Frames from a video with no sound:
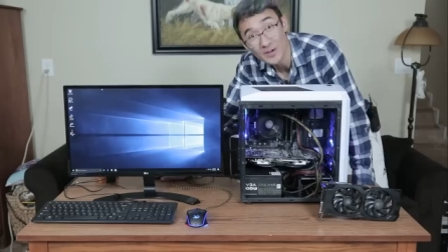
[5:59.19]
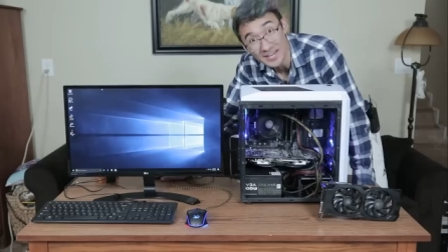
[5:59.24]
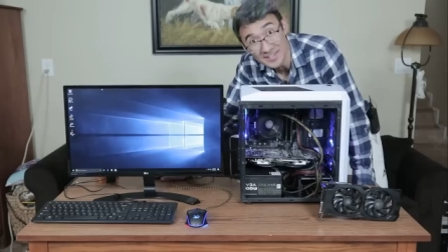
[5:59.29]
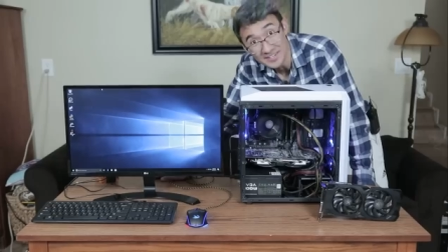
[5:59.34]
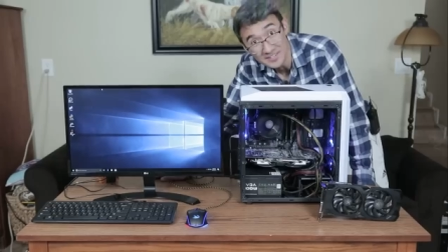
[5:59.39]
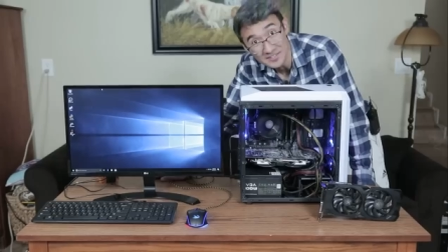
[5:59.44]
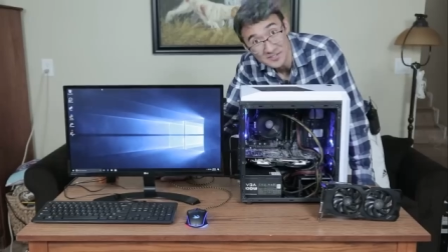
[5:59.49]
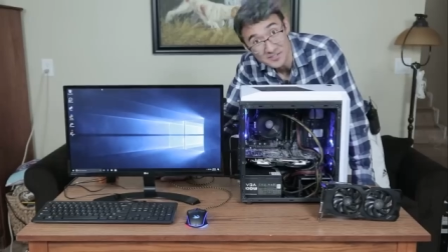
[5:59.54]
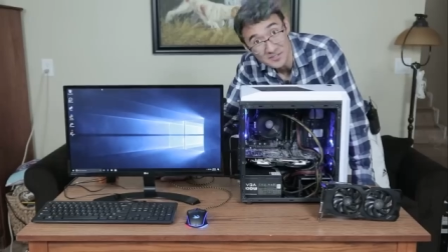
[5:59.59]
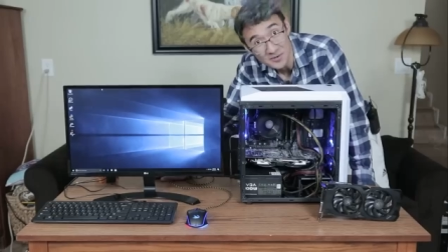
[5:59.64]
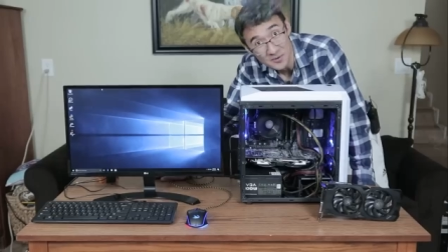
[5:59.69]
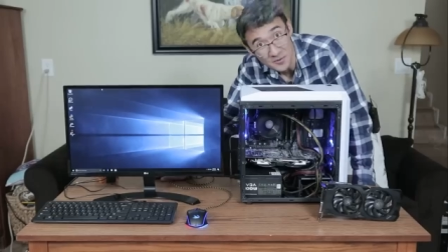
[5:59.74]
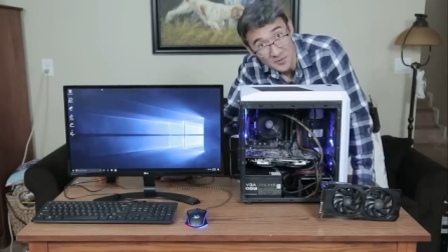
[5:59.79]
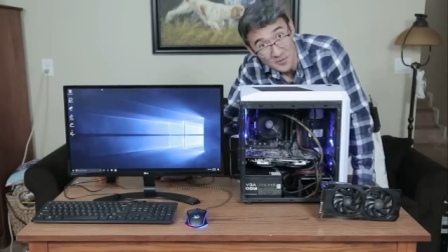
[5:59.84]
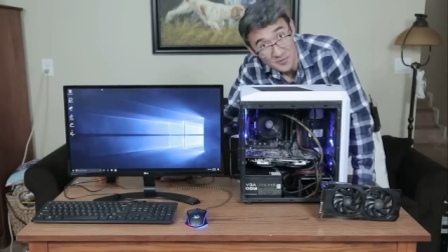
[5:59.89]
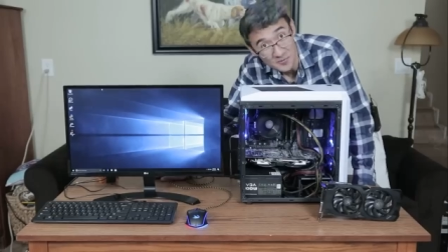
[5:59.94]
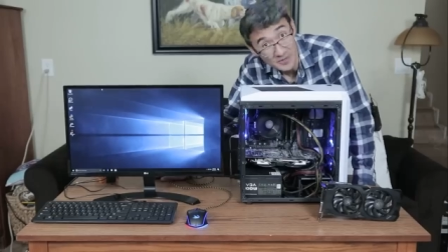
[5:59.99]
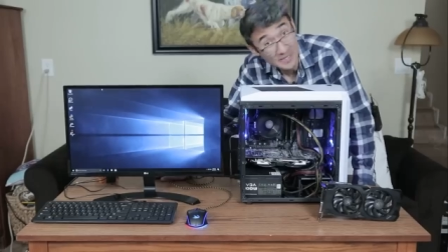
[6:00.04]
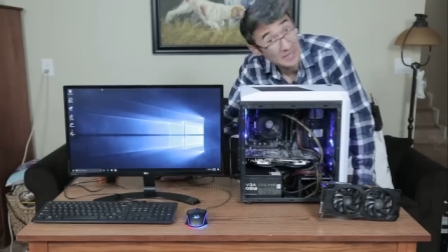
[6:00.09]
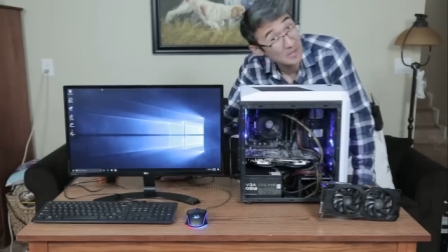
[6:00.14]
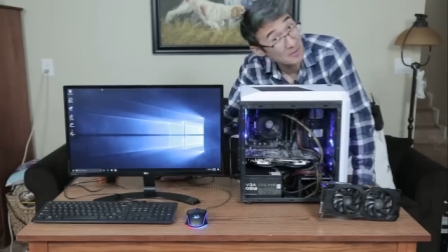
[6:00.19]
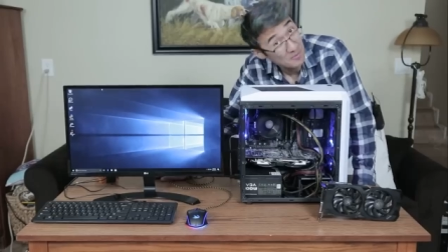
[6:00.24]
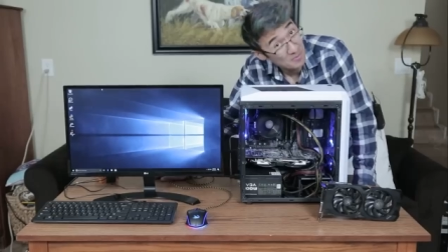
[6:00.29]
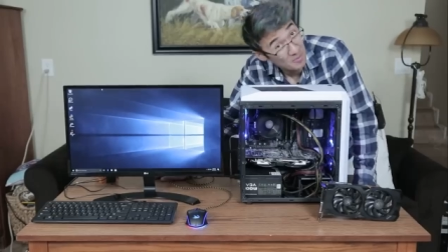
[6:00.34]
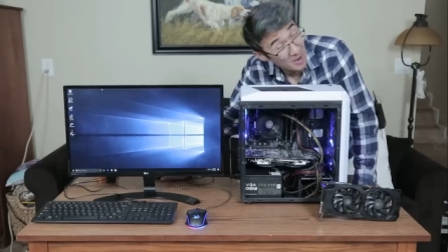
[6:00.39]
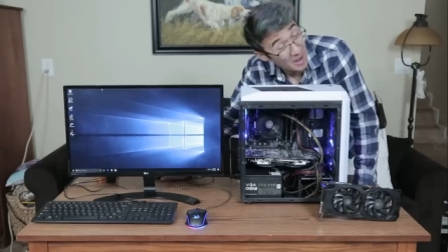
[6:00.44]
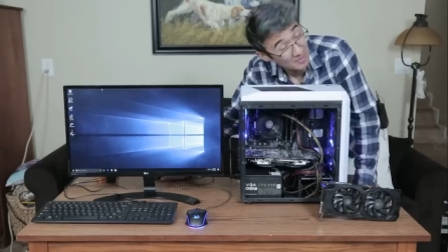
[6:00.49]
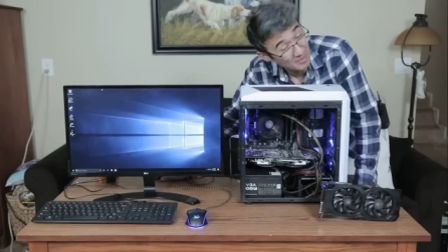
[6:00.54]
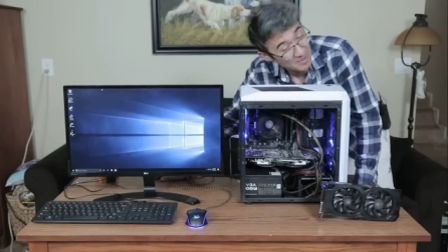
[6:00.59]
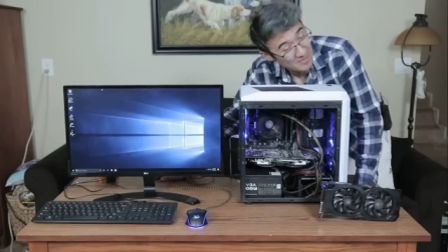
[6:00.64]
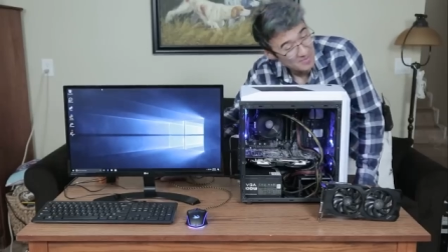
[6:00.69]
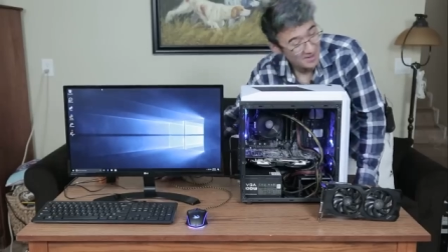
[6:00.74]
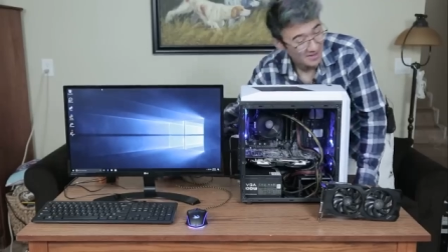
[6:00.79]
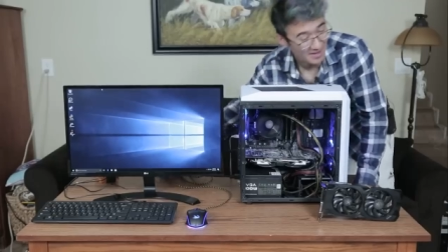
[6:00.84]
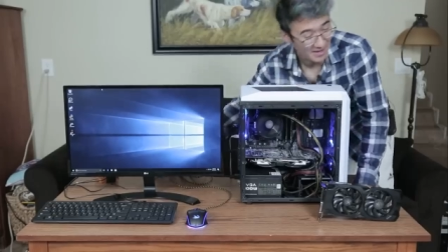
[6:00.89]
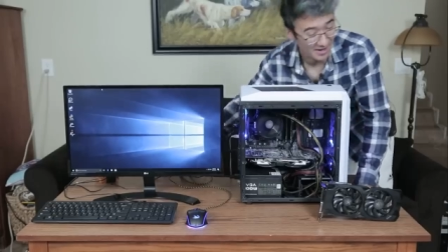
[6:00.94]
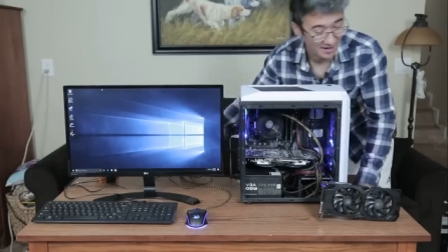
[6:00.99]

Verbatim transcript: Okay, so figured out the problem.